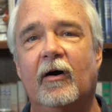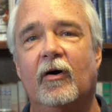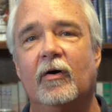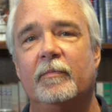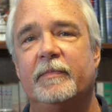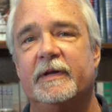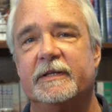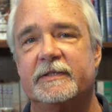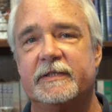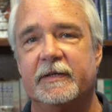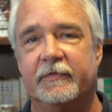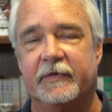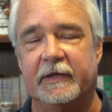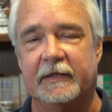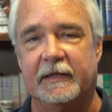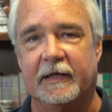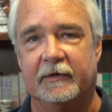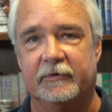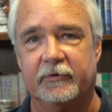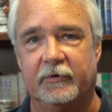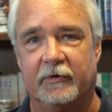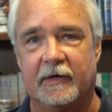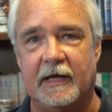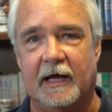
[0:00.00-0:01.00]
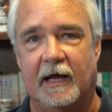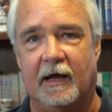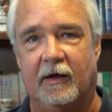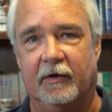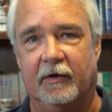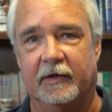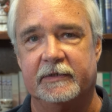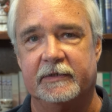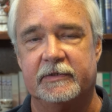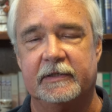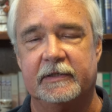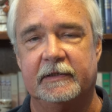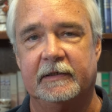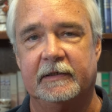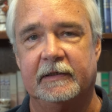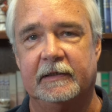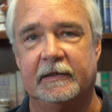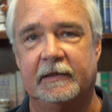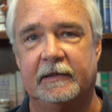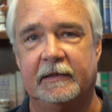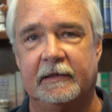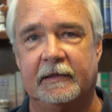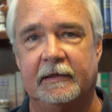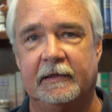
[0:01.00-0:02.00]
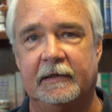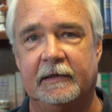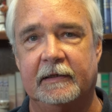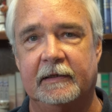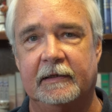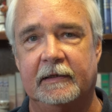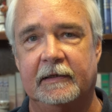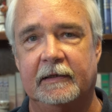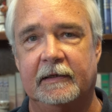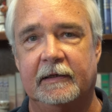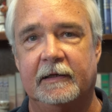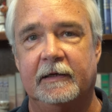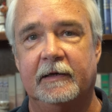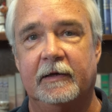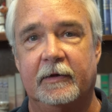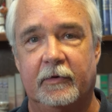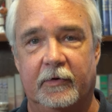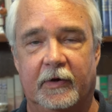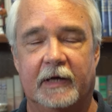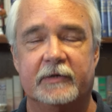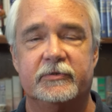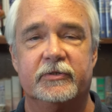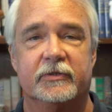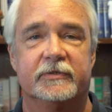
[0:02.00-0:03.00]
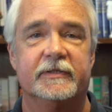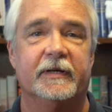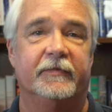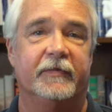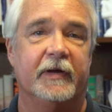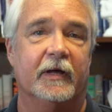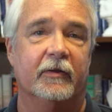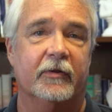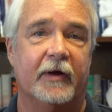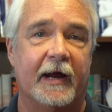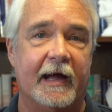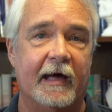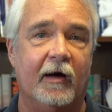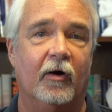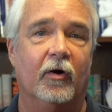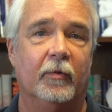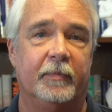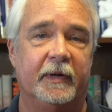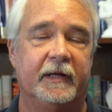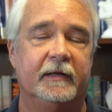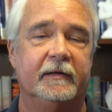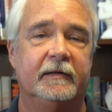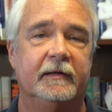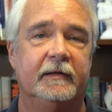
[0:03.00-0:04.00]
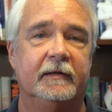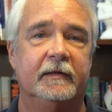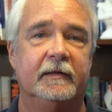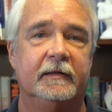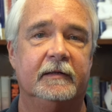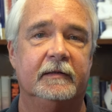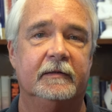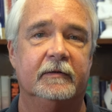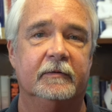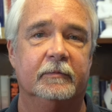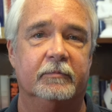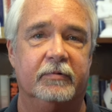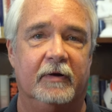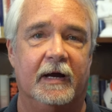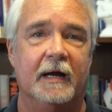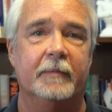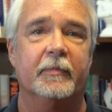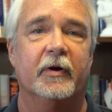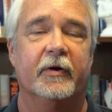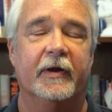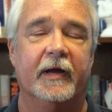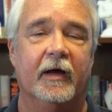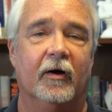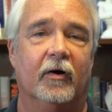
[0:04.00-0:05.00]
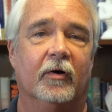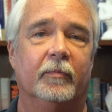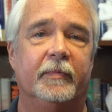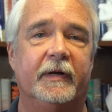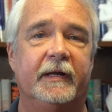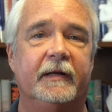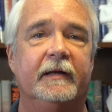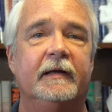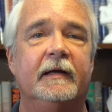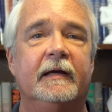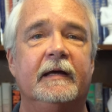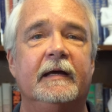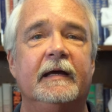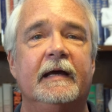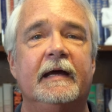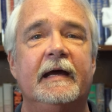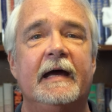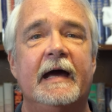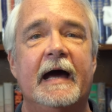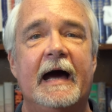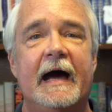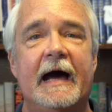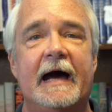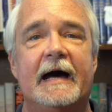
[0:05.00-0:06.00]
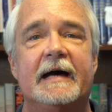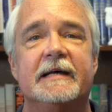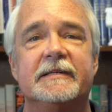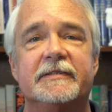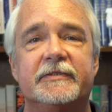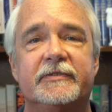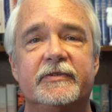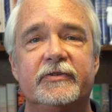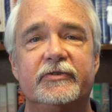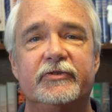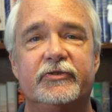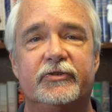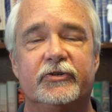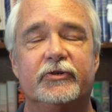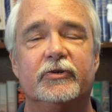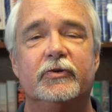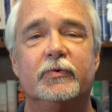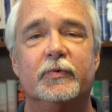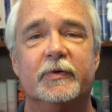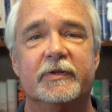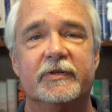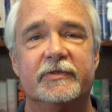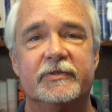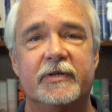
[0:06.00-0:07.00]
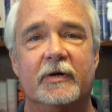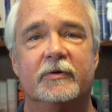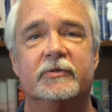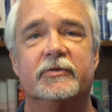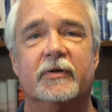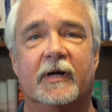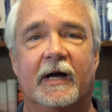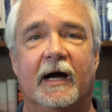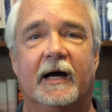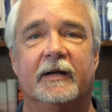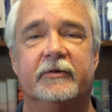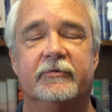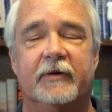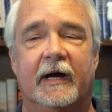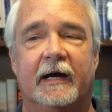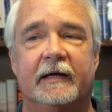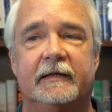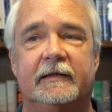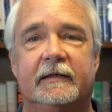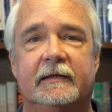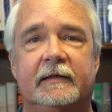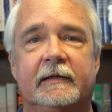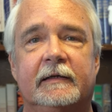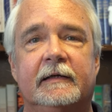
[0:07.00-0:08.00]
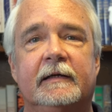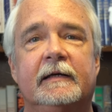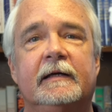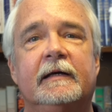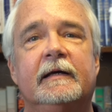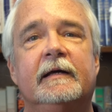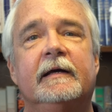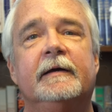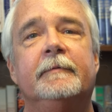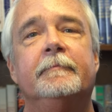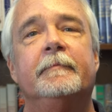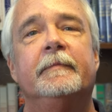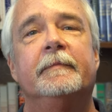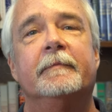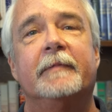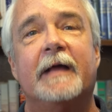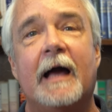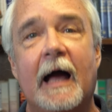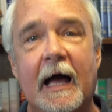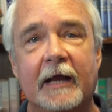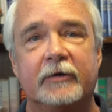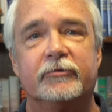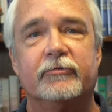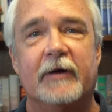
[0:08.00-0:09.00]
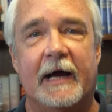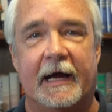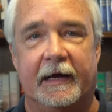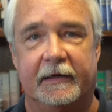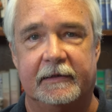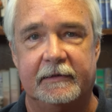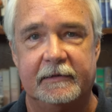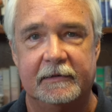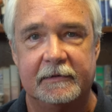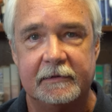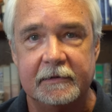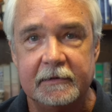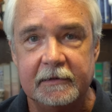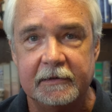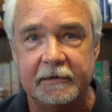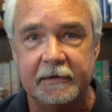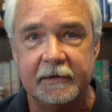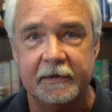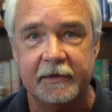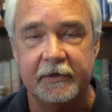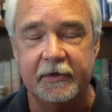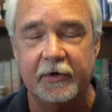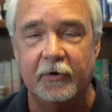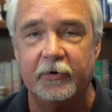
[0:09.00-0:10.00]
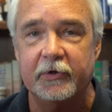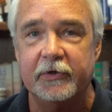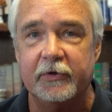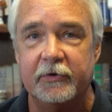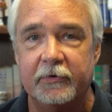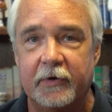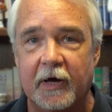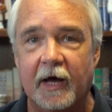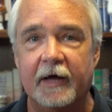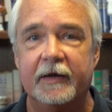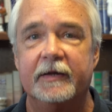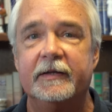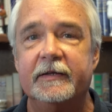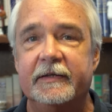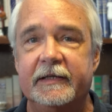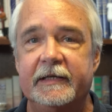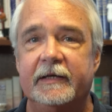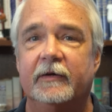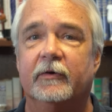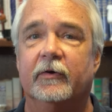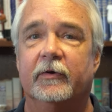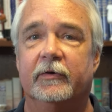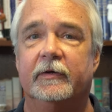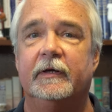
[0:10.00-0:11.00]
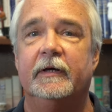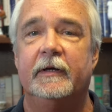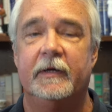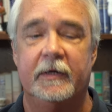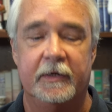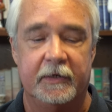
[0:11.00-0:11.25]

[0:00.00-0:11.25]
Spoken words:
elements of the Electoral College, I should say the other element, primary element, has to do with the social contract. Contract. You cut a deal.